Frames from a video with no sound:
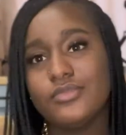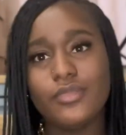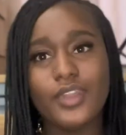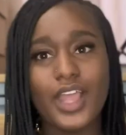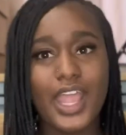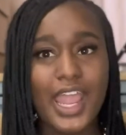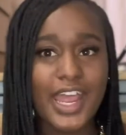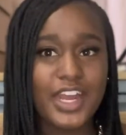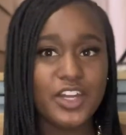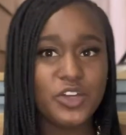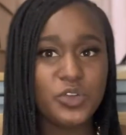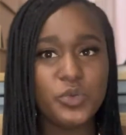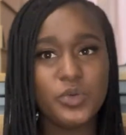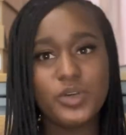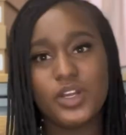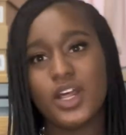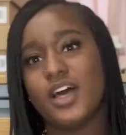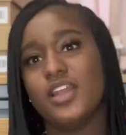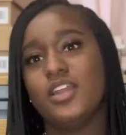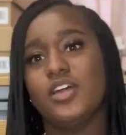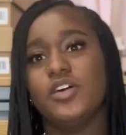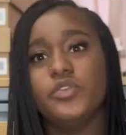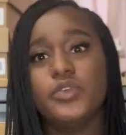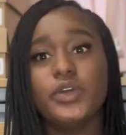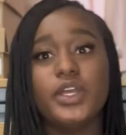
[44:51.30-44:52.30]
and do it
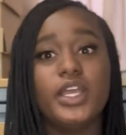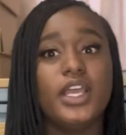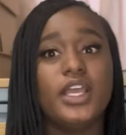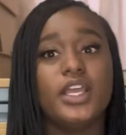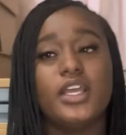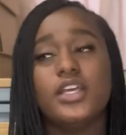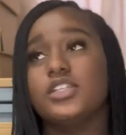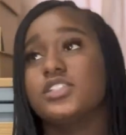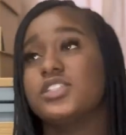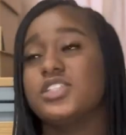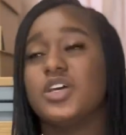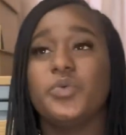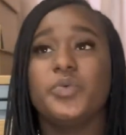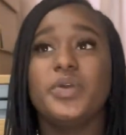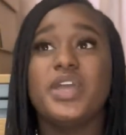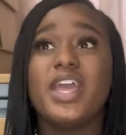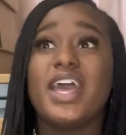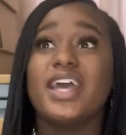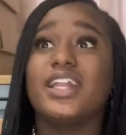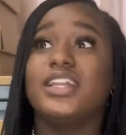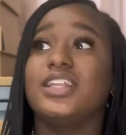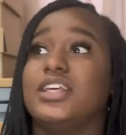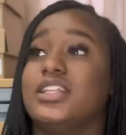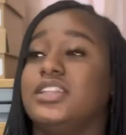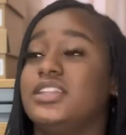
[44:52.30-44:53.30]
all over again. So we
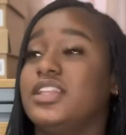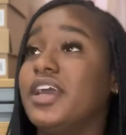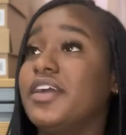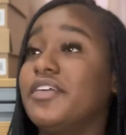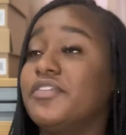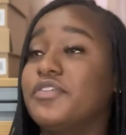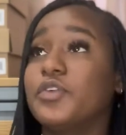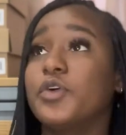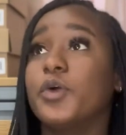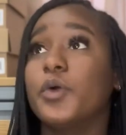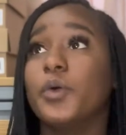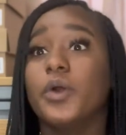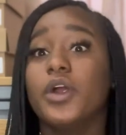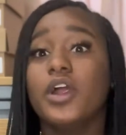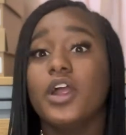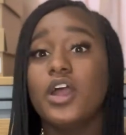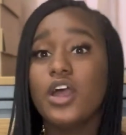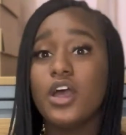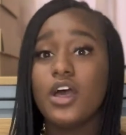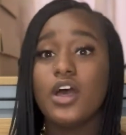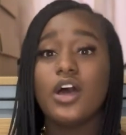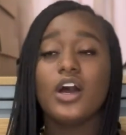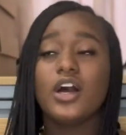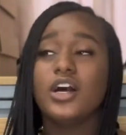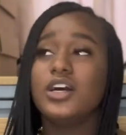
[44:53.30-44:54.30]
had did that for
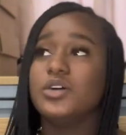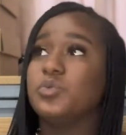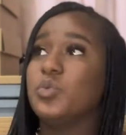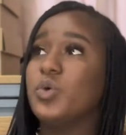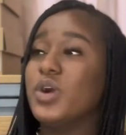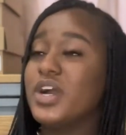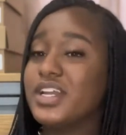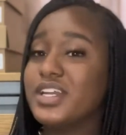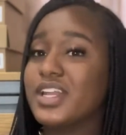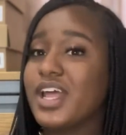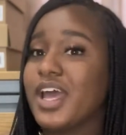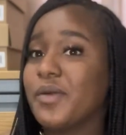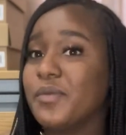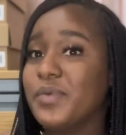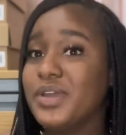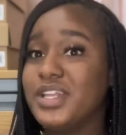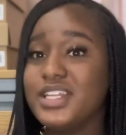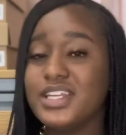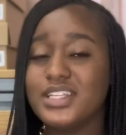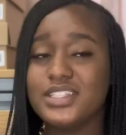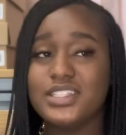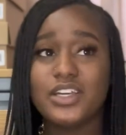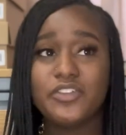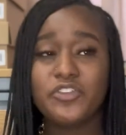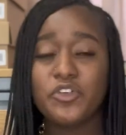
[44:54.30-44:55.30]
one night. We
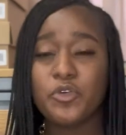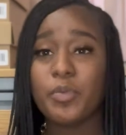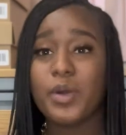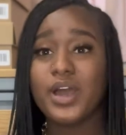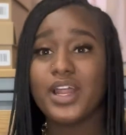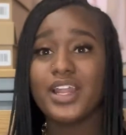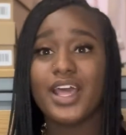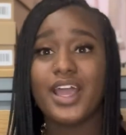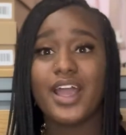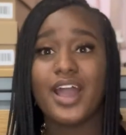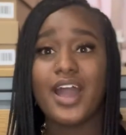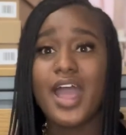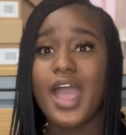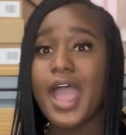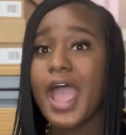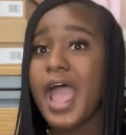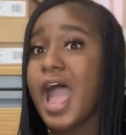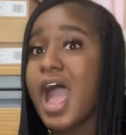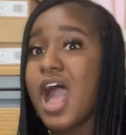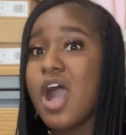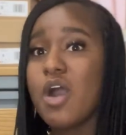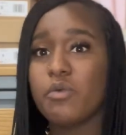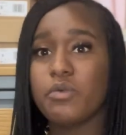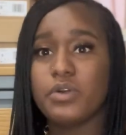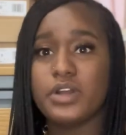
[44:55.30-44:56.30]
did that for probably like an
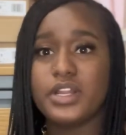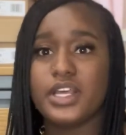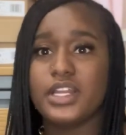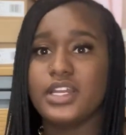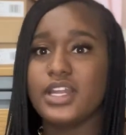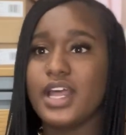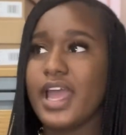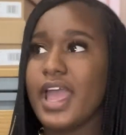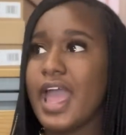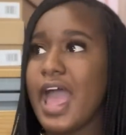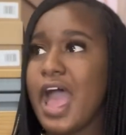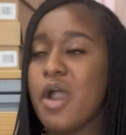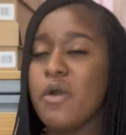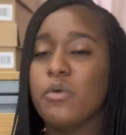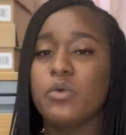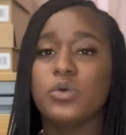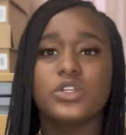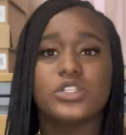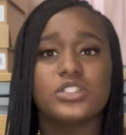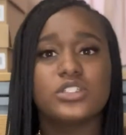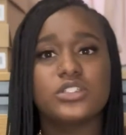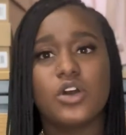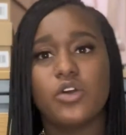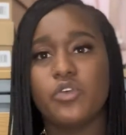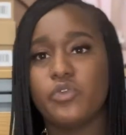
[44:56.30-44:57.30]
hour that night. I
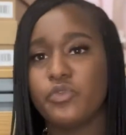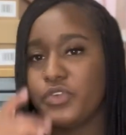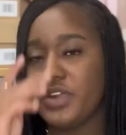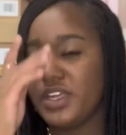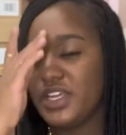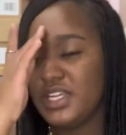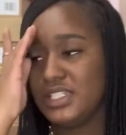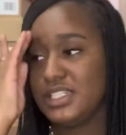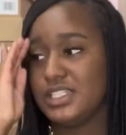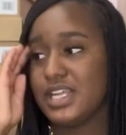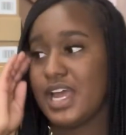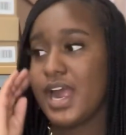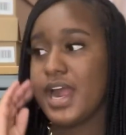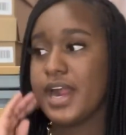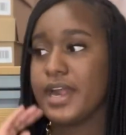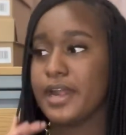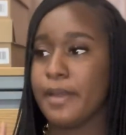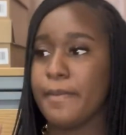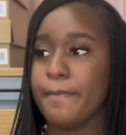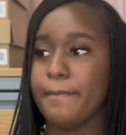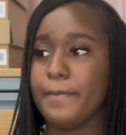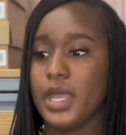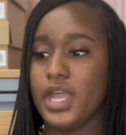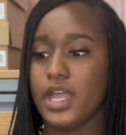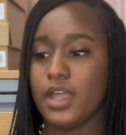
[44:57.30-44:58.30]
was so freaking tired
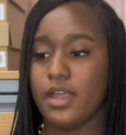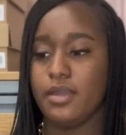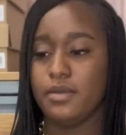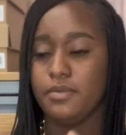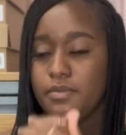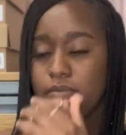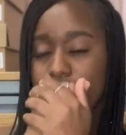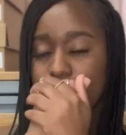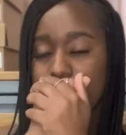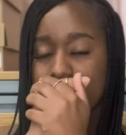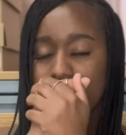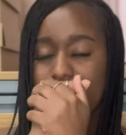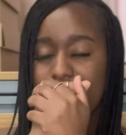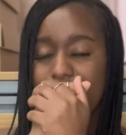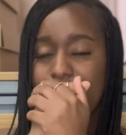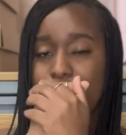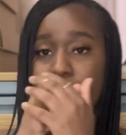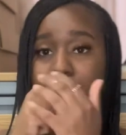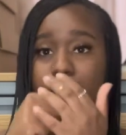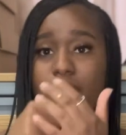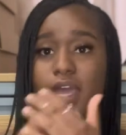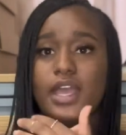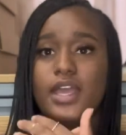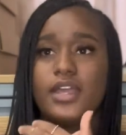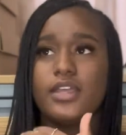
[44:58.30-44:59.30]
and
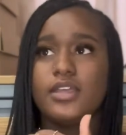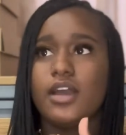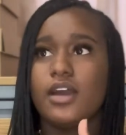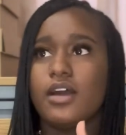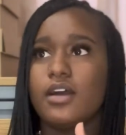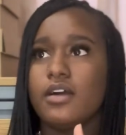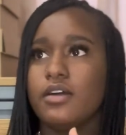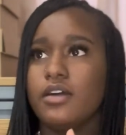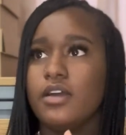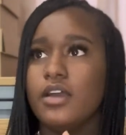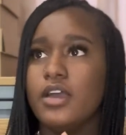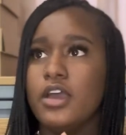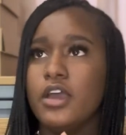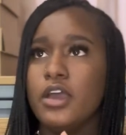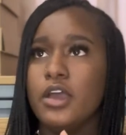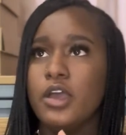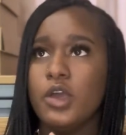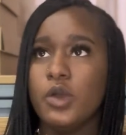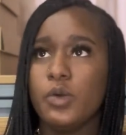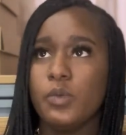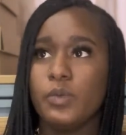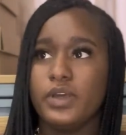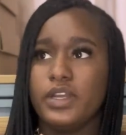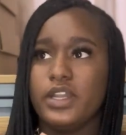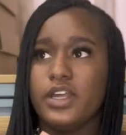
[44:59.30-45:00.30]
mad, y'all.
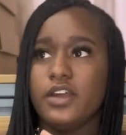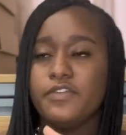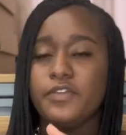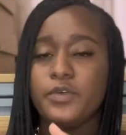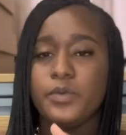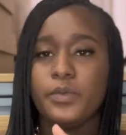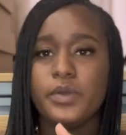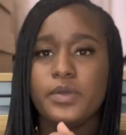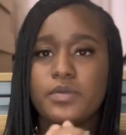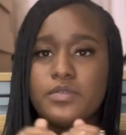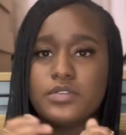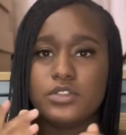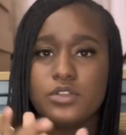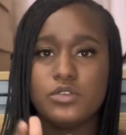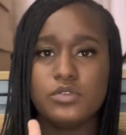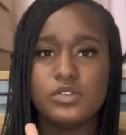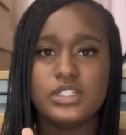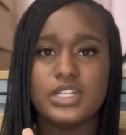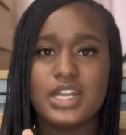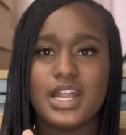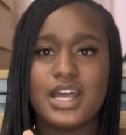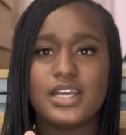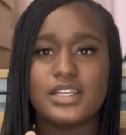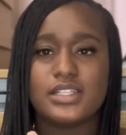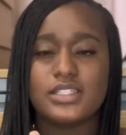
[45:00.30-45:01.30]
Whenever we was
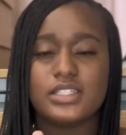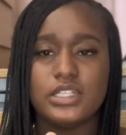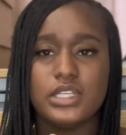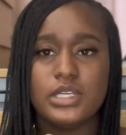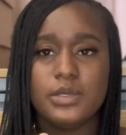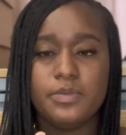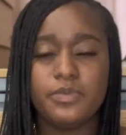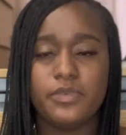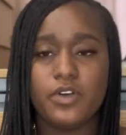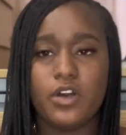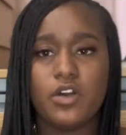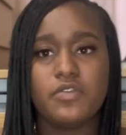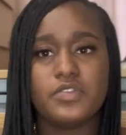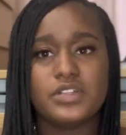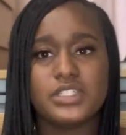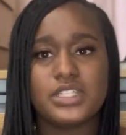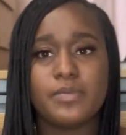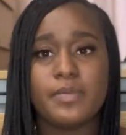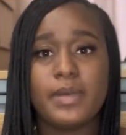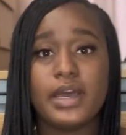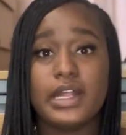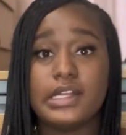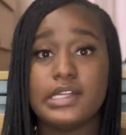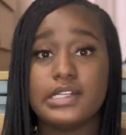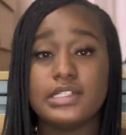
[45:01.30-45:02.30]
losing our sleep over
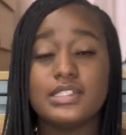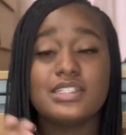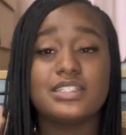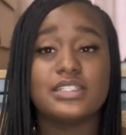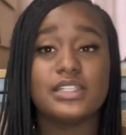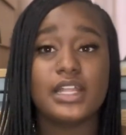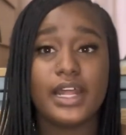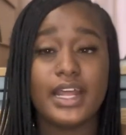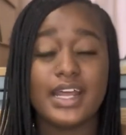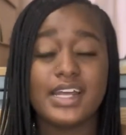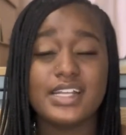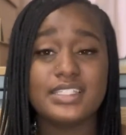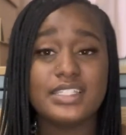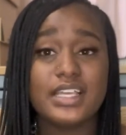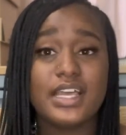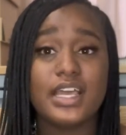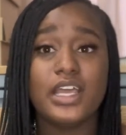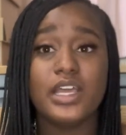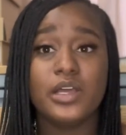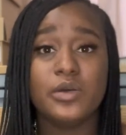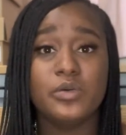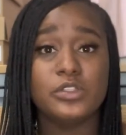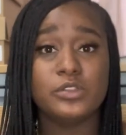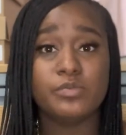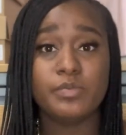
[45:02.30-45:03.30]
somebody else, because like I said,
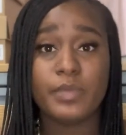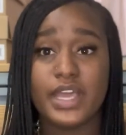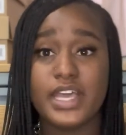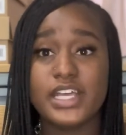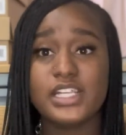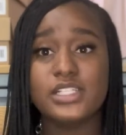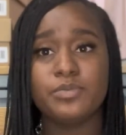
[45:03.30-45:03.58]
it was mass